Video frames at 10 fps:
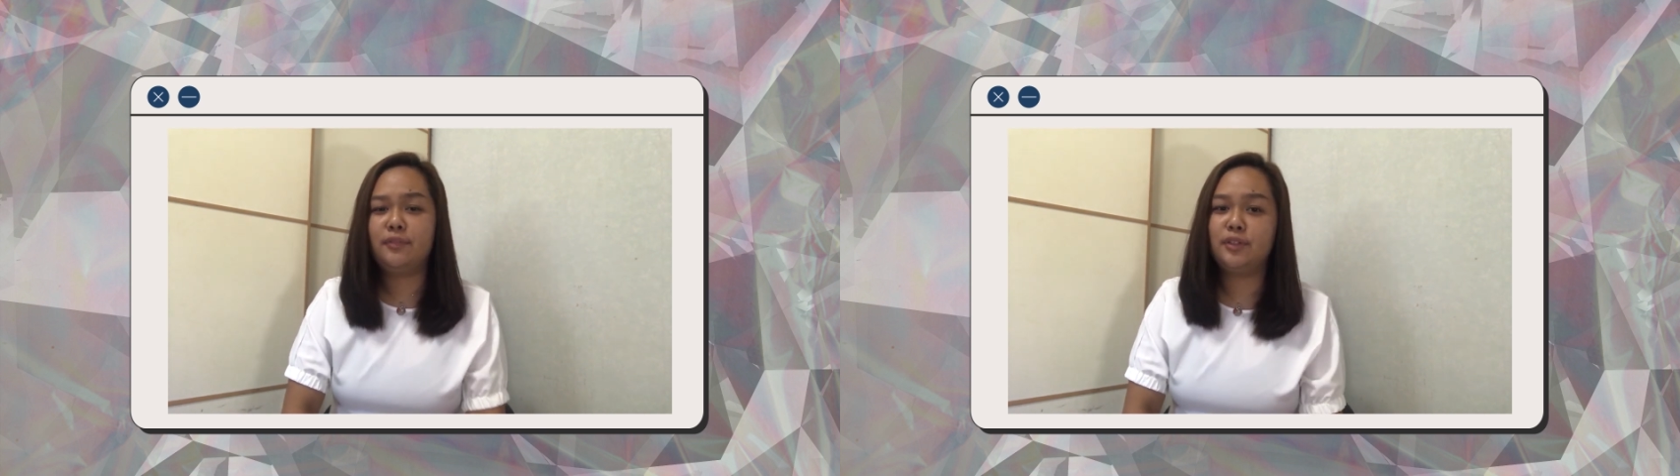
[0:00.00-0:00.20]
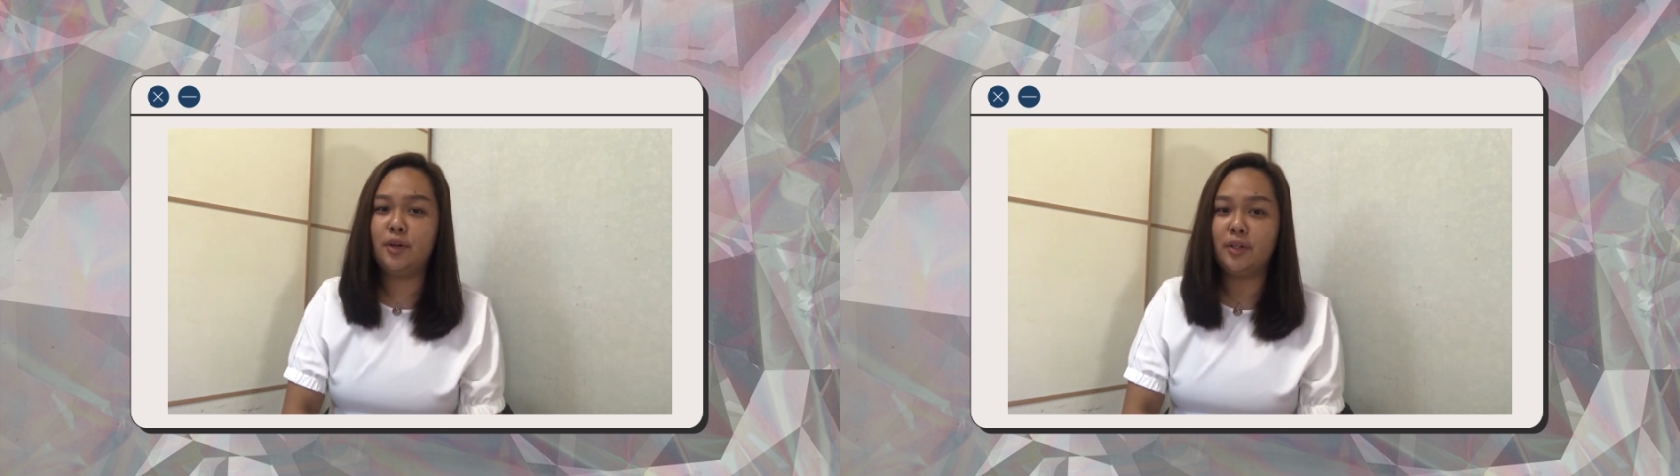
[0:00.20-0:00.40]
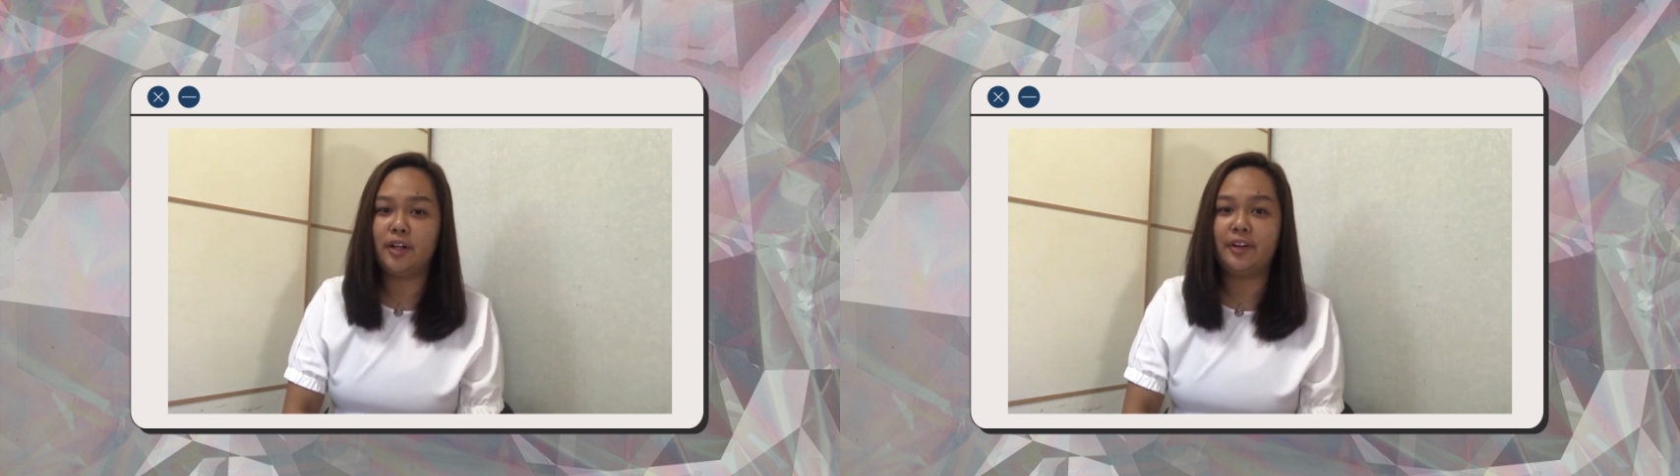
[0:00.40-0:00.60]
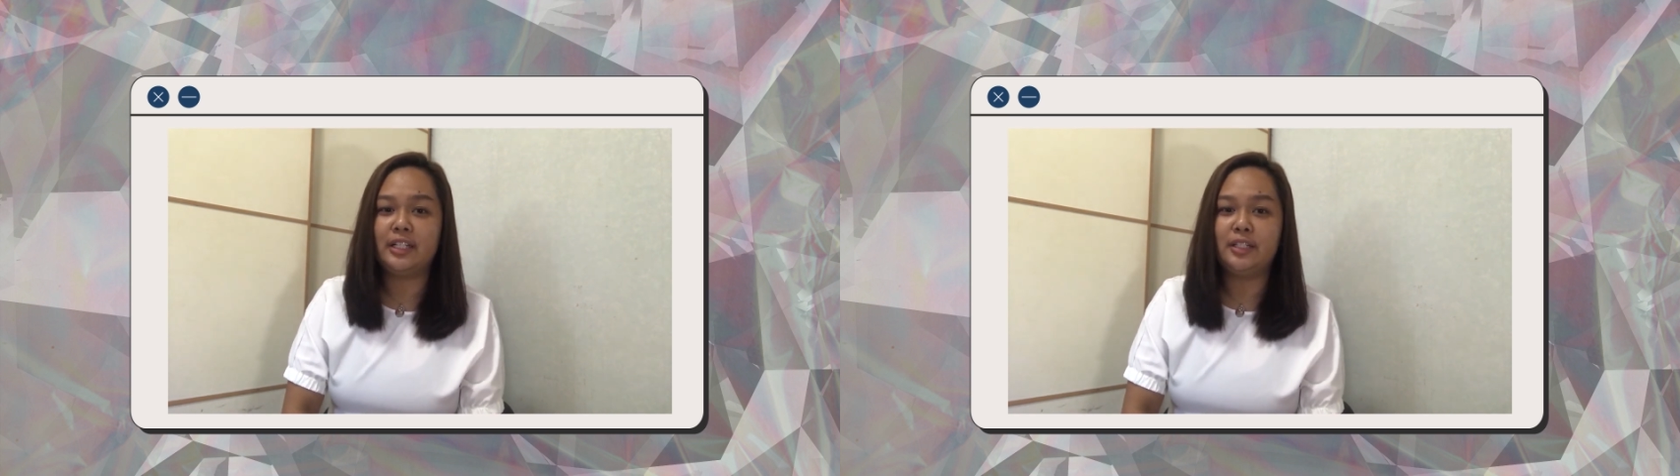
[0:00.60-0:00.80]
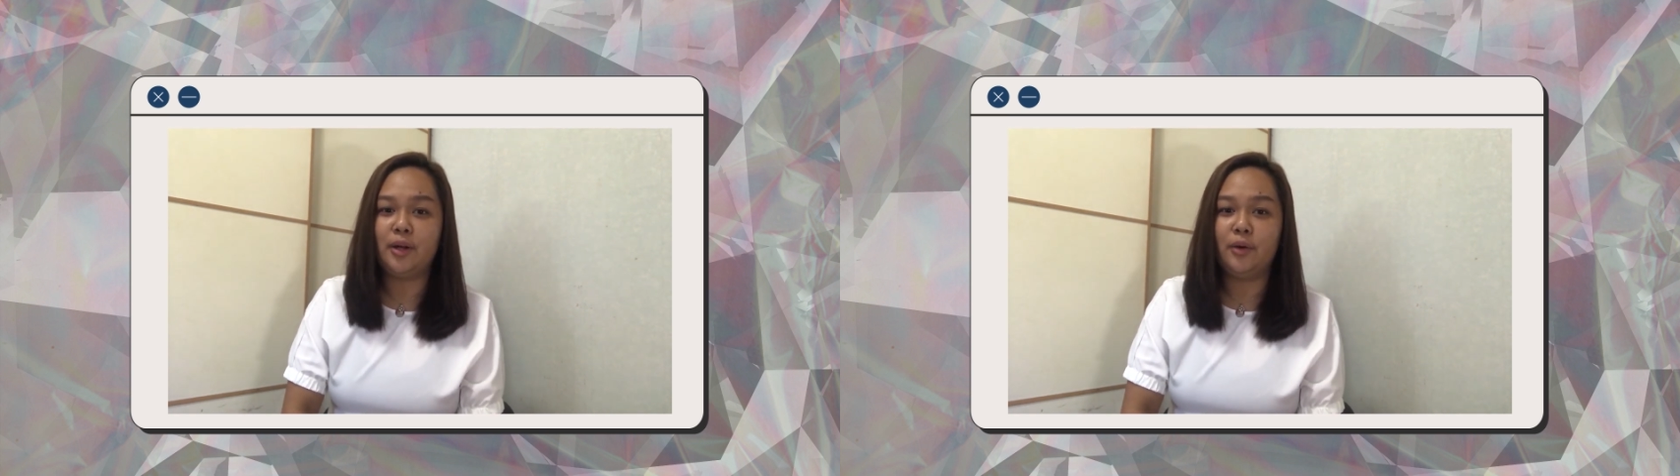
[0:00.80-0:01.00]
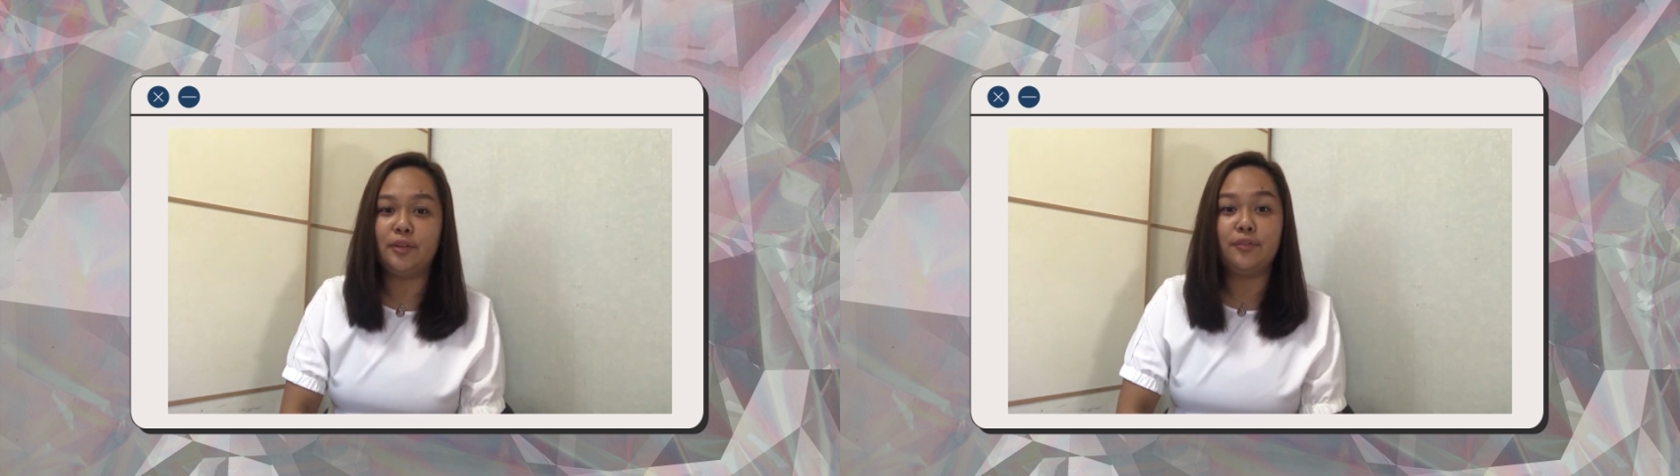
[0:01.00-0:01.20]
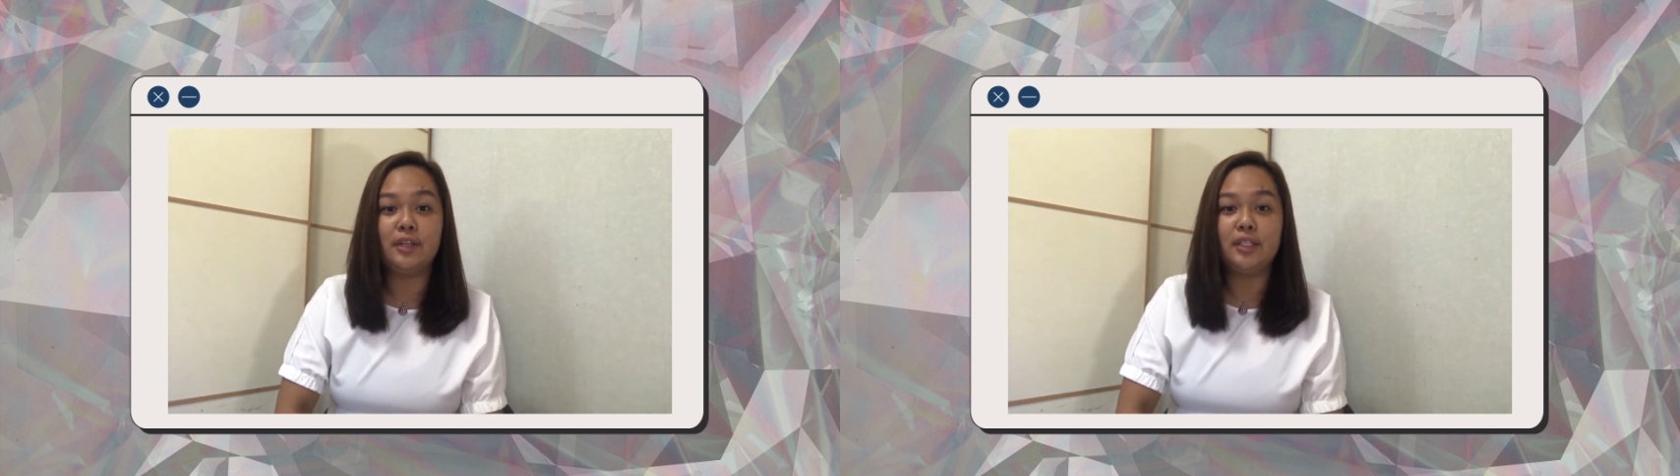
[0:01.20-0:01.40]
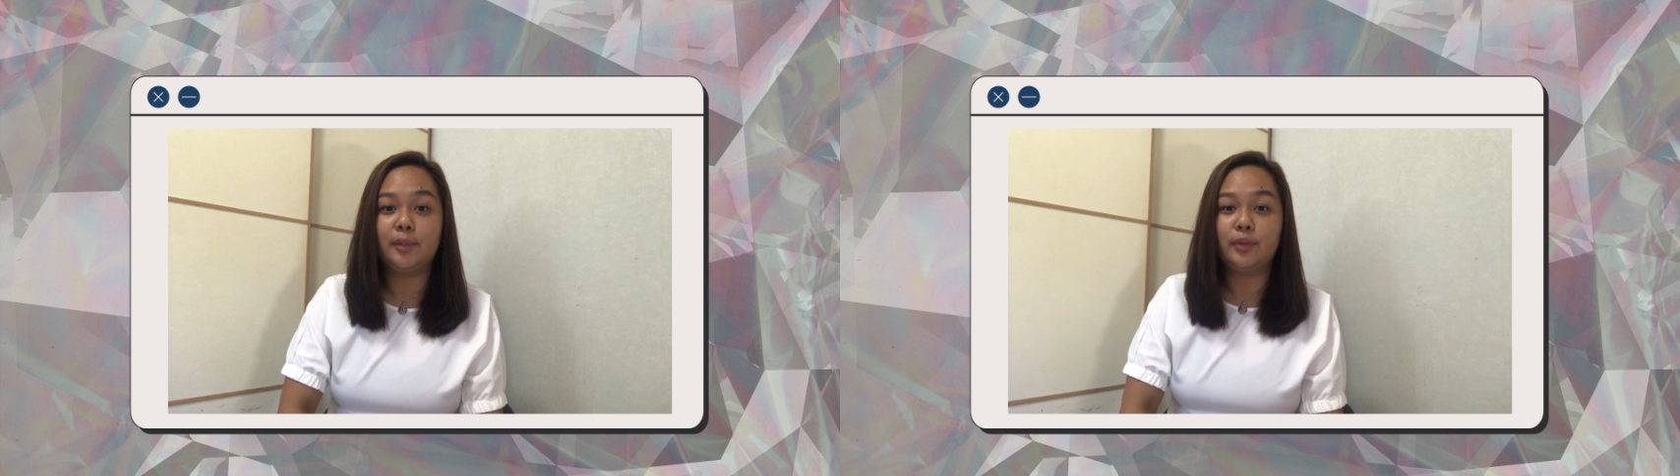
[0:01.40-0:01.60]
If you don't already know, the
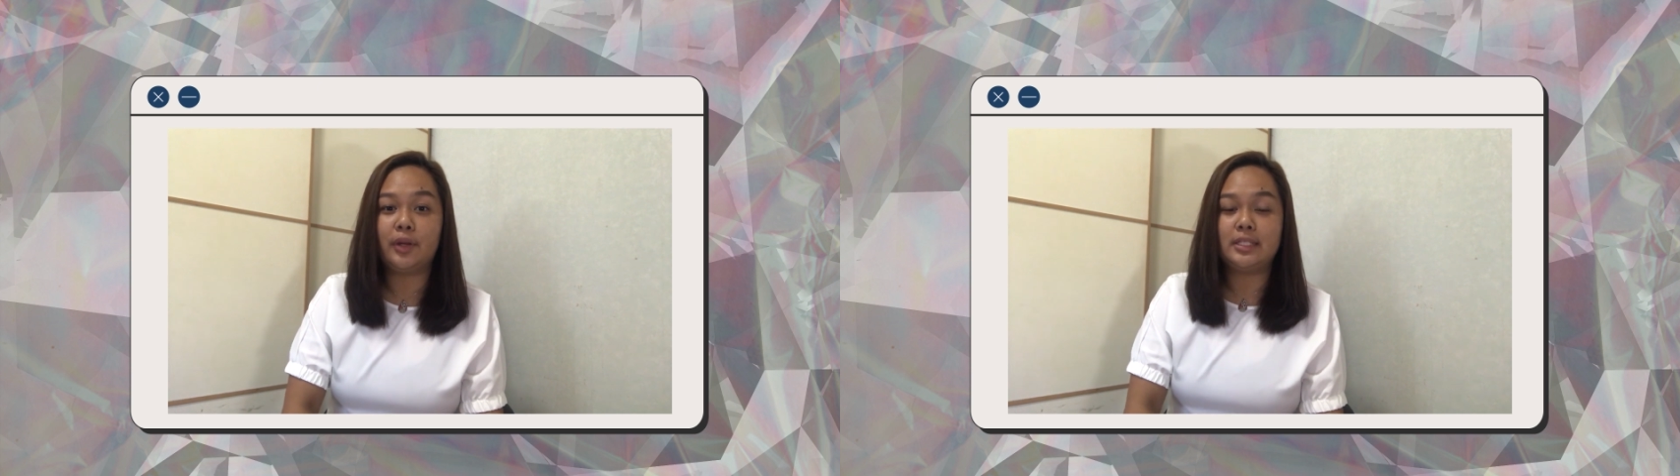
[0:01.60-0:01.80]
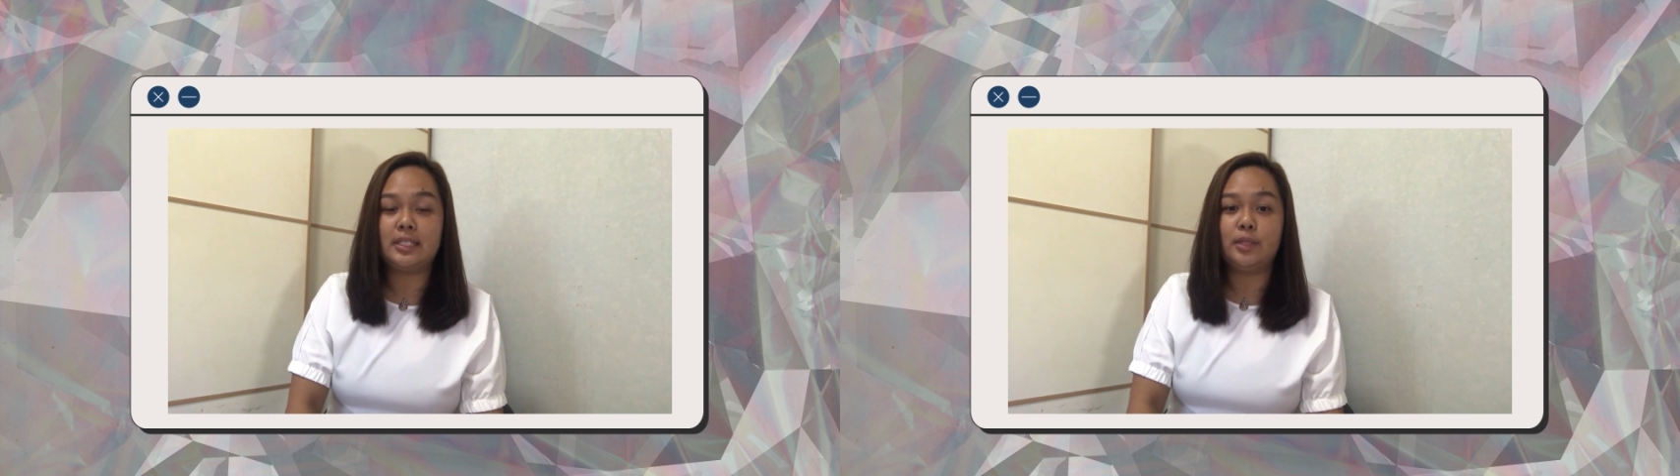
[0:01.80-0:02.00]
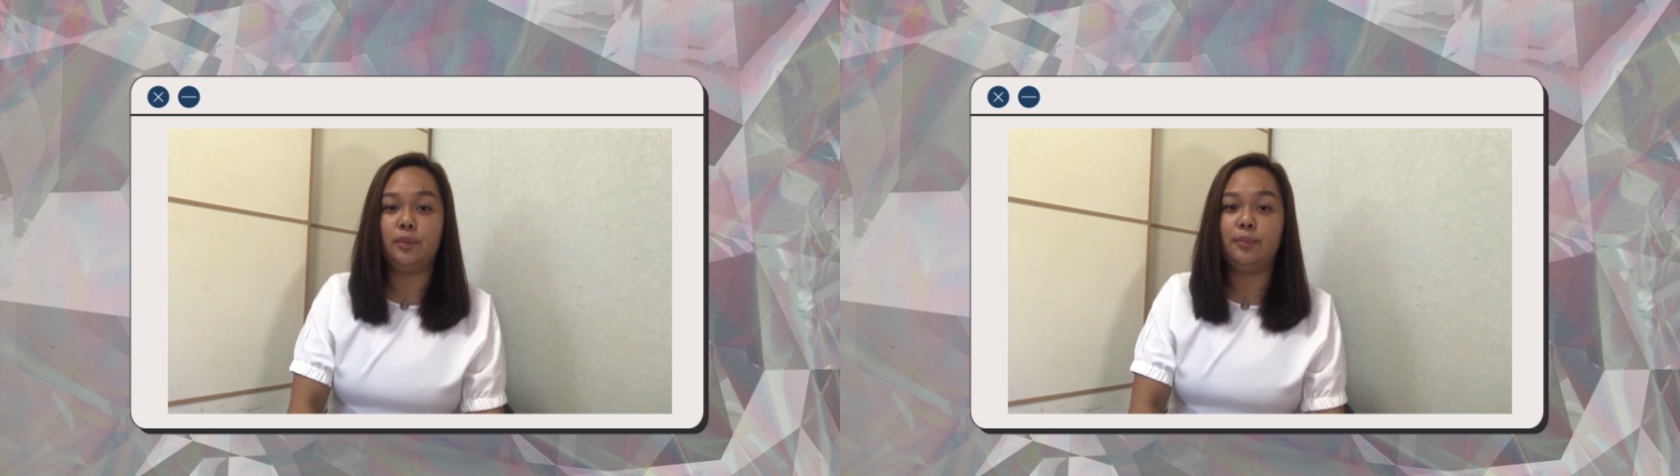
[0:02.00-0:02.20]
VWYC